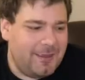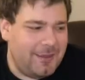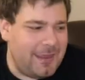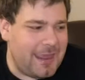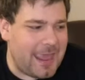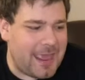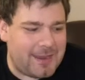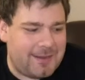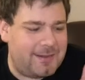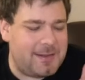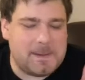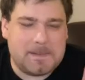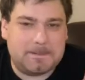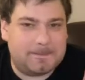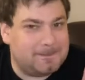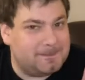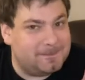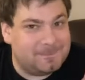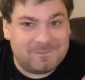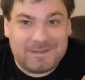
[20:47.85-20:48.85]
And
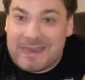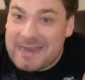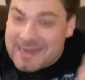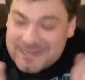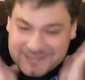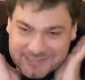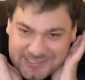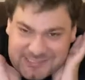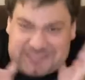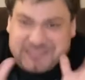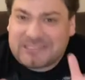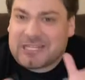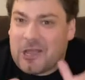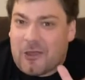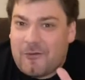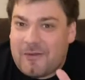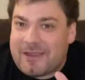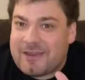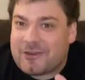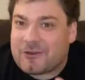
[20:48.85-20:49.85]
it's
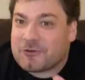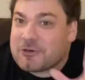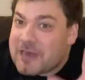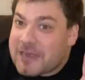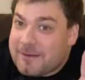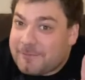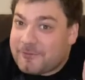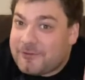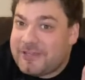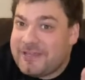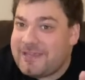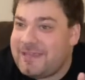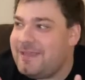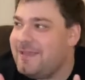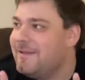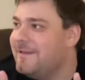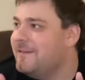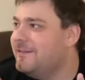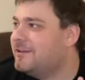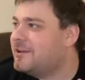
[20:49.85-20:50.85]
so incredibly
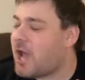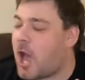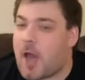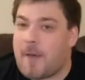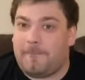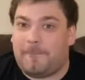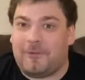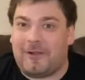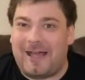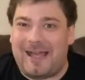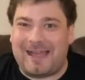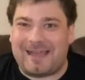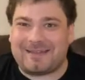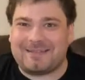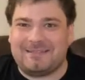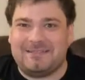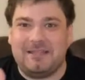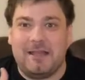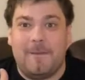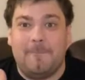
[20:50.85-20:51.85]

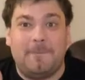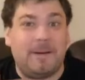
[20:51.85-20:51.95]
complex,